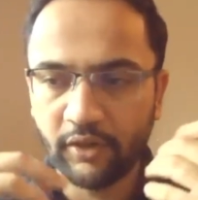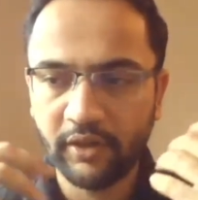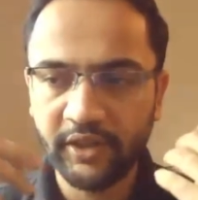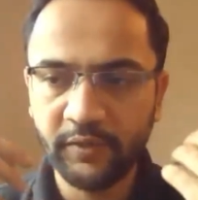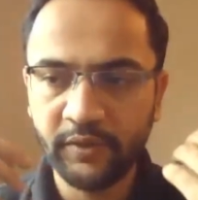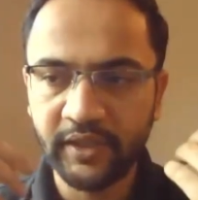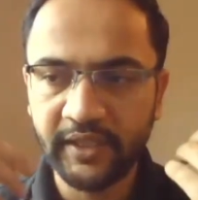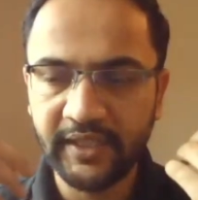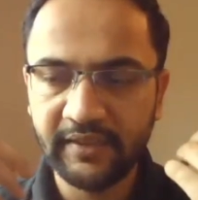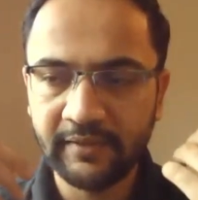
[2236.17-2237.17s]
or you would
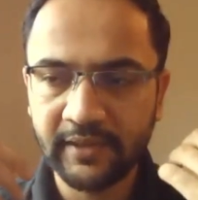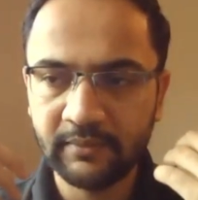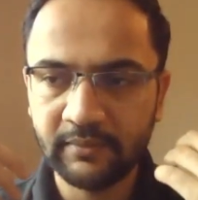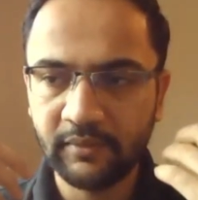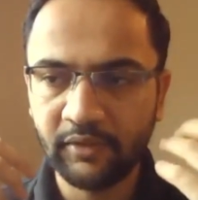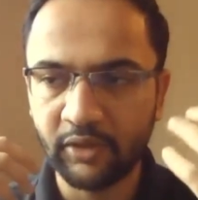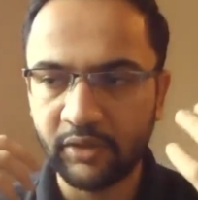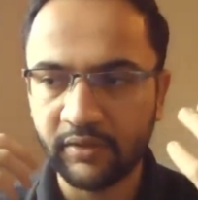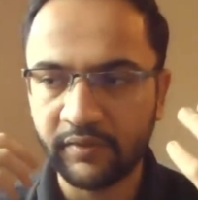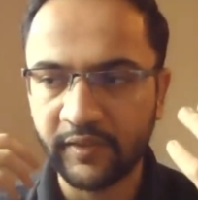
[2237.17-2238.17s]
need some
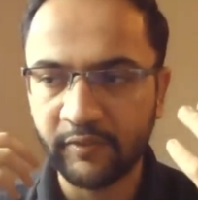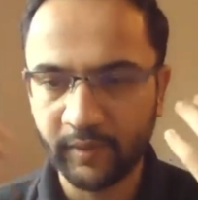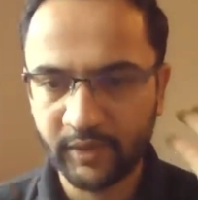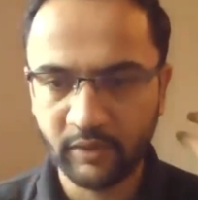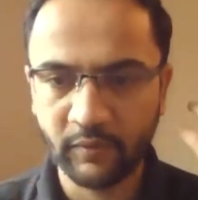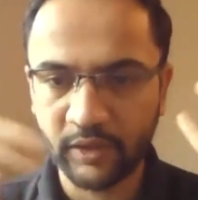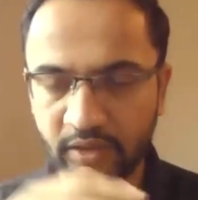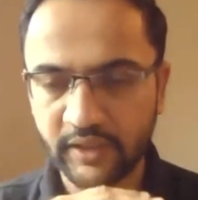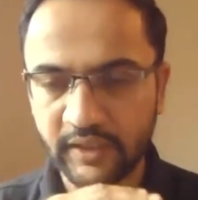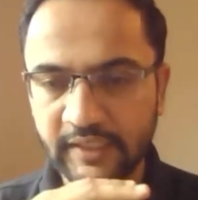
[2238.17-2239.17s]
sort of information on
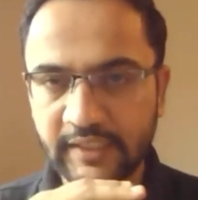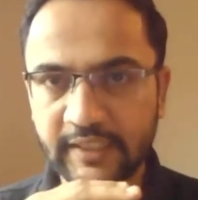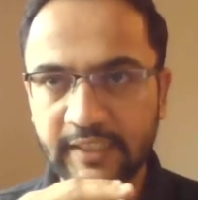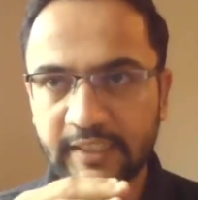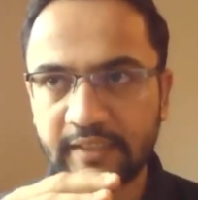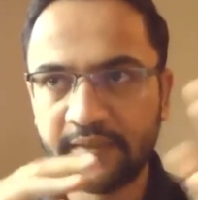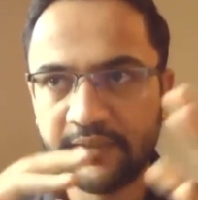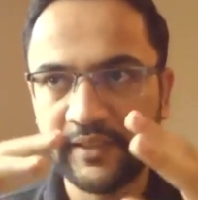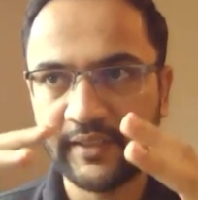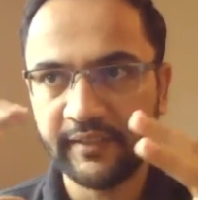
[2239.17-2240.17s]
what uh,
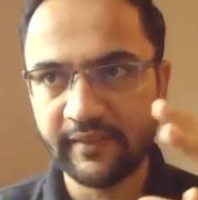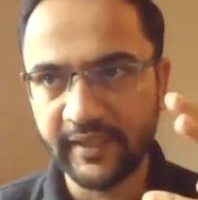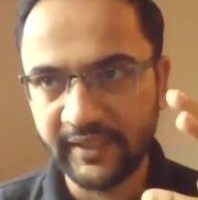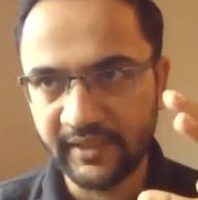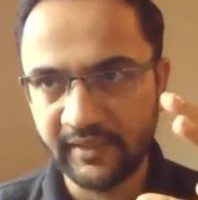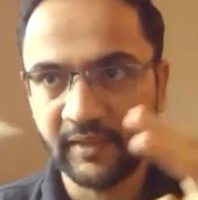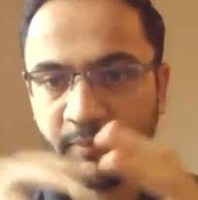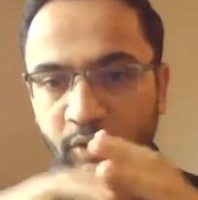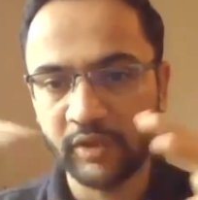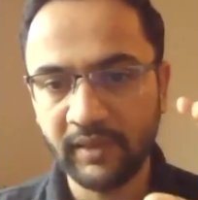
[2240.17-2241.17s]
state changes
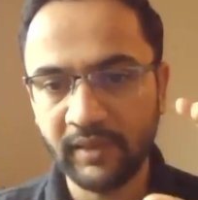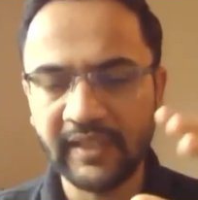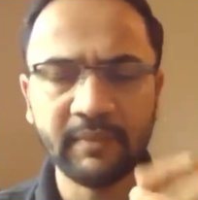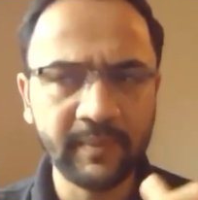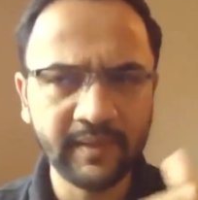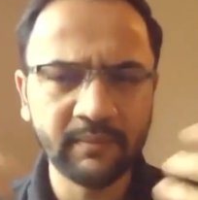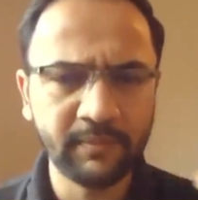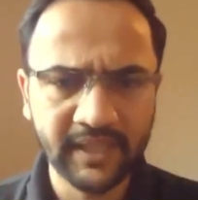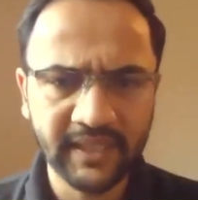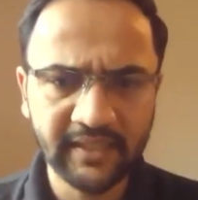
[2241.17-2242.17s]
are possible, like maybe some
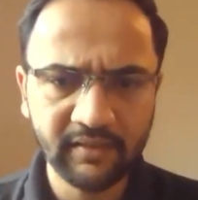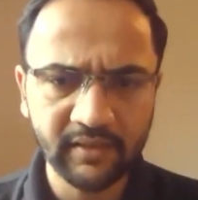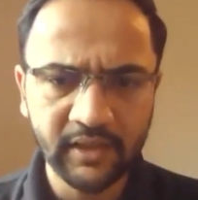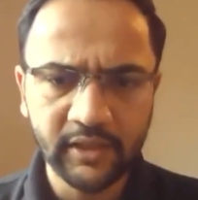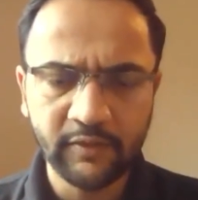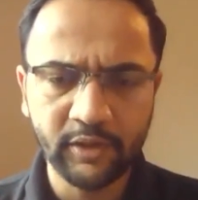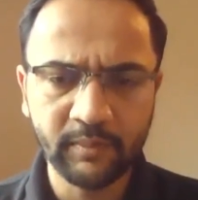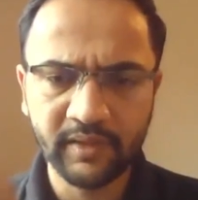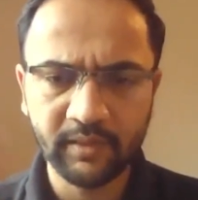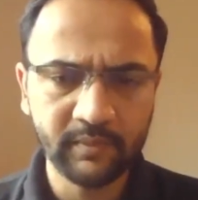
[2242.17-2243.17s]
priors
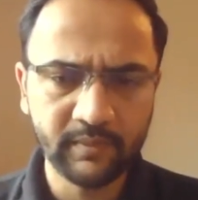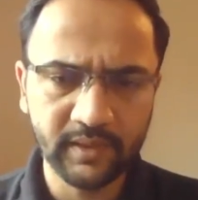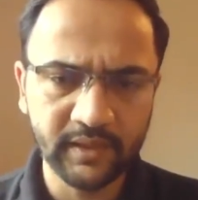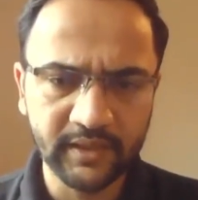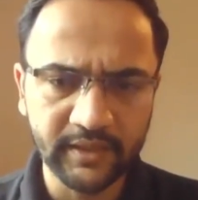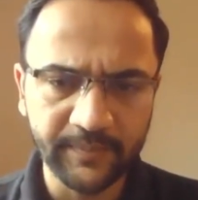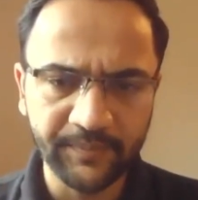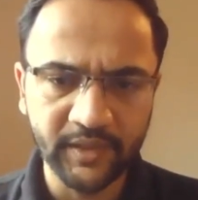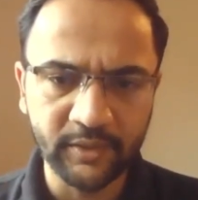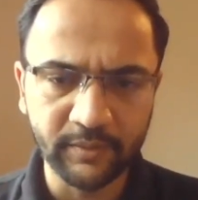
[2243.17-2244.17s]
from some
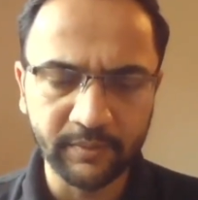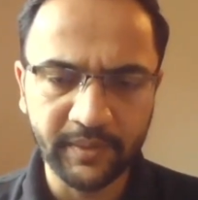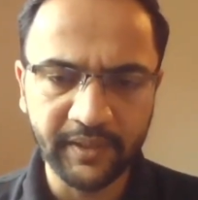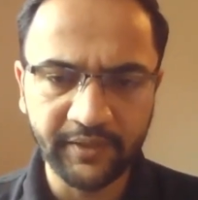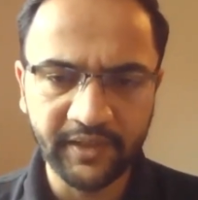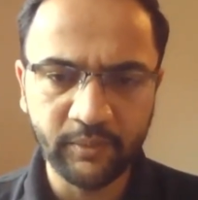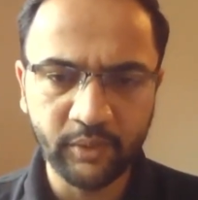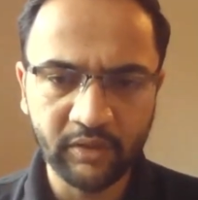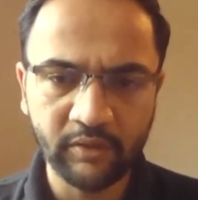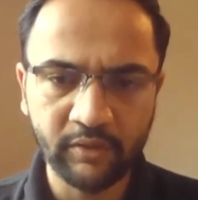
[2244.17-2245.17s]
pre-trained
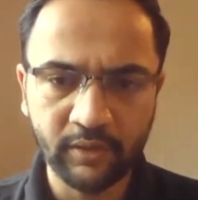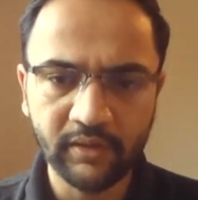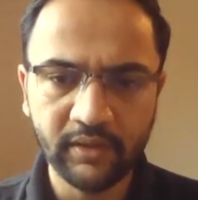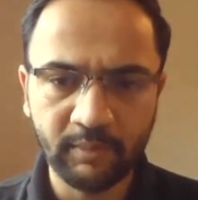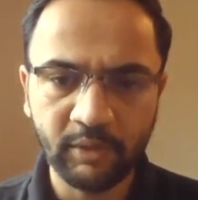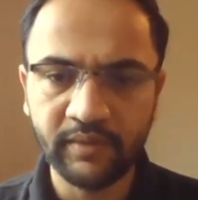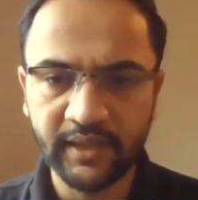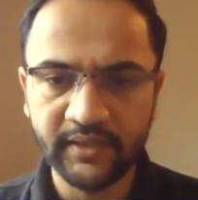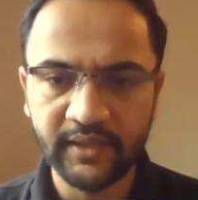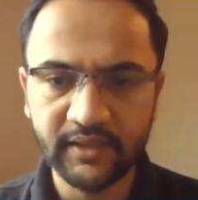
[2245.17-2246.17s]
models or so on about
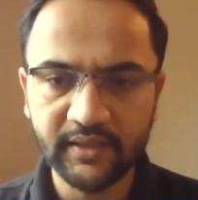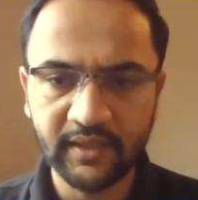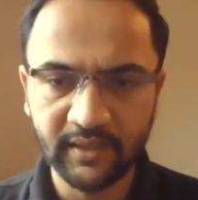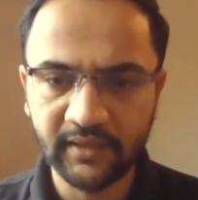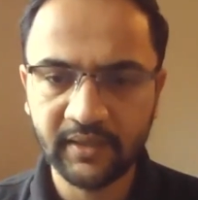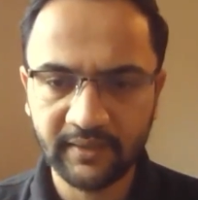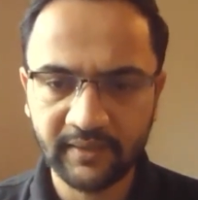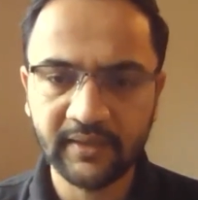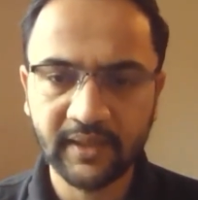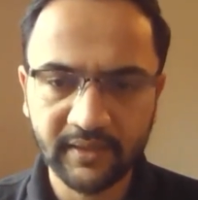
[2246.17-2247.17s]
state change and
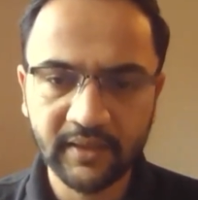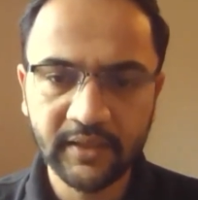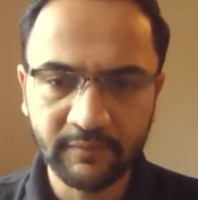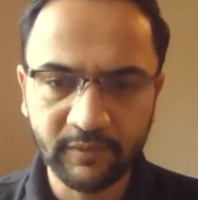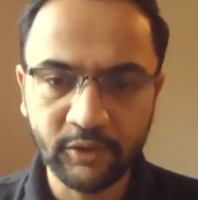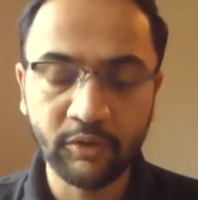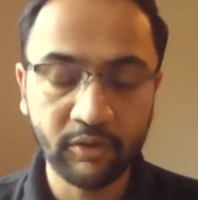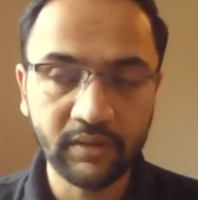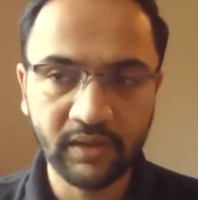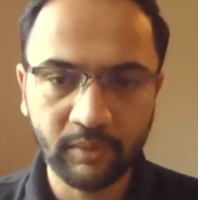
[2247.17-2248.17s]
things like that to
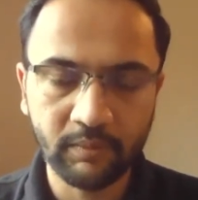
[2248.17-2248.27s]
solve this